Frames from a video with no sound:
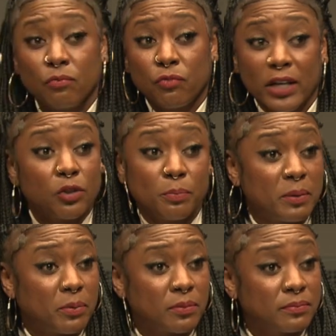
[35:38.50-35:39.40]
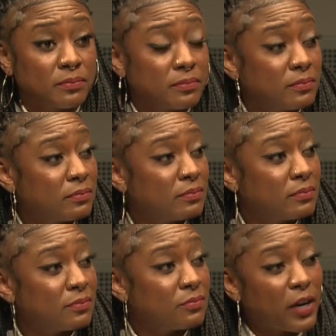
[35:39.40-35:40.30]
regular people.
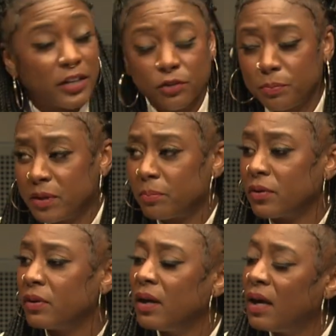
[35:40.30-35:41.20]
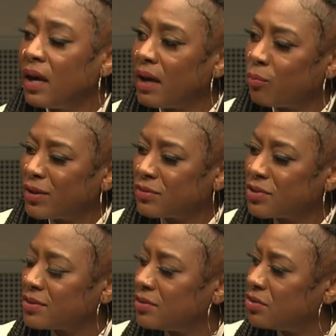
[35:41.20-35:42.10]
And we don't
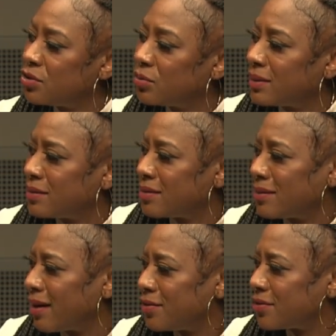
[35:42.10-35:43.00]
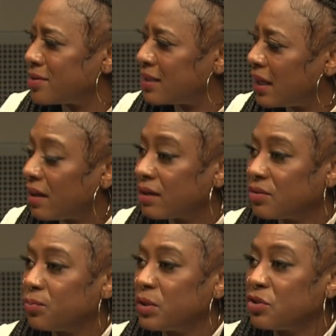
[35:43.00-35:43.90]
just do it to understand,
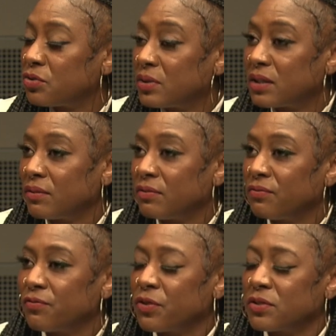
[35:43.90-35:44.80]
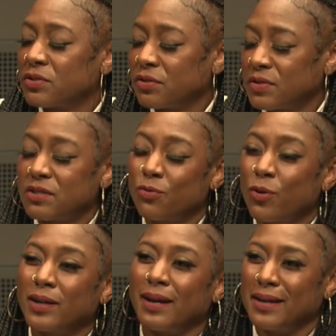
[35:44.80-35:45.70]
we do it for the service of
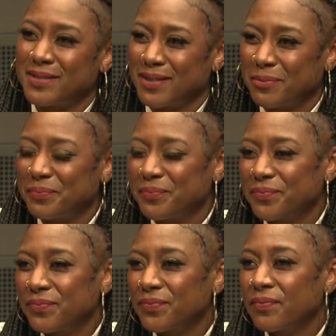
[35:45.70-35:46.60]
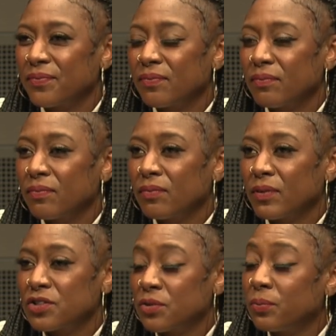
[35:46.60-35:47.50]
organizing.
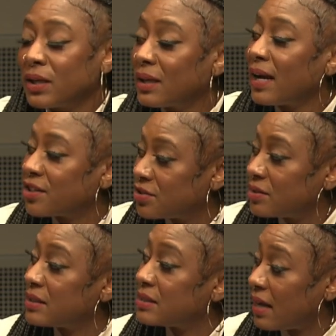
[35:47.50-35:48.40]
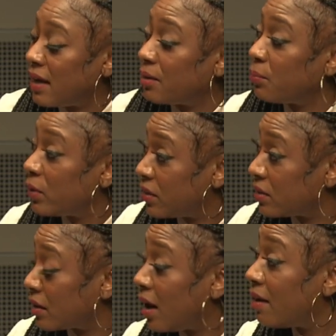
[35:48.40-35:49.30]
So we can actually say
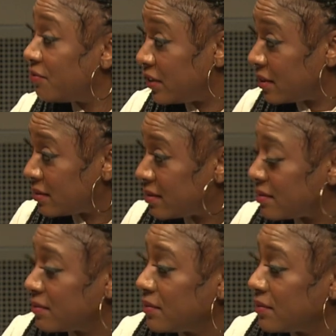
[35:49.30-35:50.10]
with confidence,